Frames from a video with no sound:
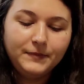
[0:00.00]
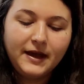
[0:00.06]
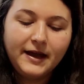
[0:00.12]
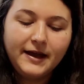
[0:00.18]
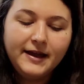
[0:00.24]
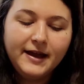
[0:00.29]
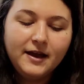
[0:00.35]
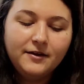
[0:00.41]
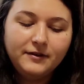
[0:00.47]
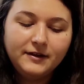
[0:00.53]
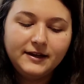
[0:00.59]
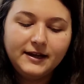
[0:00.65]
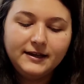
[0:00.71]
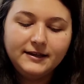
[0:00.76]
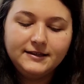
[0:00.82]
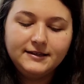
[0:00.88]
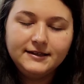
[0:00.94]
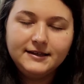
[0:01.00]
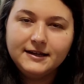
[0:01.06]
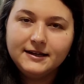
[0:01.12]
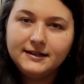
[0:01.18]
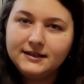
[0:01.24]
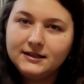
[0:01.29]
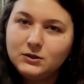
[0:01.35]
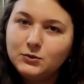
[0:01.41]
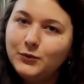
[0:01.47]
I have an idea
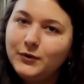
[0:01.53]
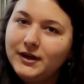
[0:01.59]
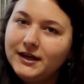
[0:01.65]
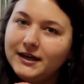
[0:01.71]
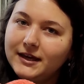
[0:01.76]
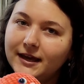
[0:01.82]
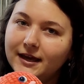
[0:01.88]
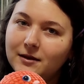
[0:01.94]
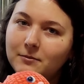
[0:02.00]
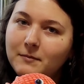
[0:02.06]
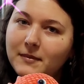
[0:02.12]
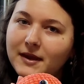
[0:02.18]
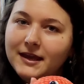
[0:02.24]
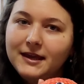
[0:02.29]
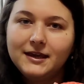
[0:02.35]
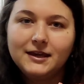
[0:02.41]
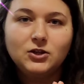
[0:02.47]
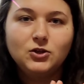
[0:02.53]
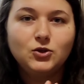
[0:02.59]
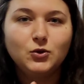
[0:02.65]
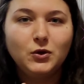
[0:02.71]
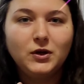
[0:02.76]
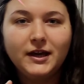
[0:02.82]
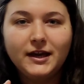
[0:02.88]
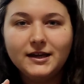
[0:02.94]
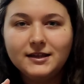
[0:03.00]
that we can make it
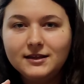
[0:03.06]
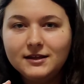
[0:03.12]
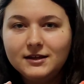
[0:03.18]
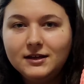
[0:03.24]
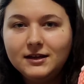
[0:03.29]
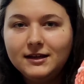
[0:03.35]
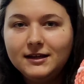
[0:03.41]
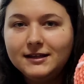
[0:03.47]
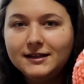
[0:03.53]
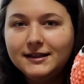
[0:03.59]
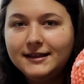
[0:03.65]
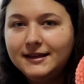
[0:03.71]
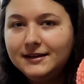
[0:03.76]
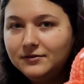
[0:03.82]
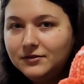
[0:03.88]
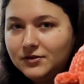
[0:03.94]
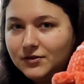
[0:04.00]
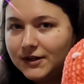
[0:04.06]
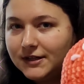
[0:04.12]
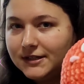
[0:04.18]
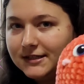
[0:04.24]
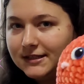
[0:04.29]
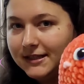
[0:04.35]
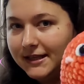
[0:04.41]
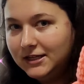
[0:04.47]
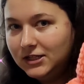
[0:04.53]
together in live
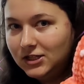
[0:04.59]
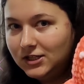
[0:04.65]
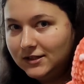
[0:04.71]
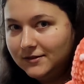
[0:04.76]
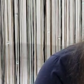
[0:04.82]
translation.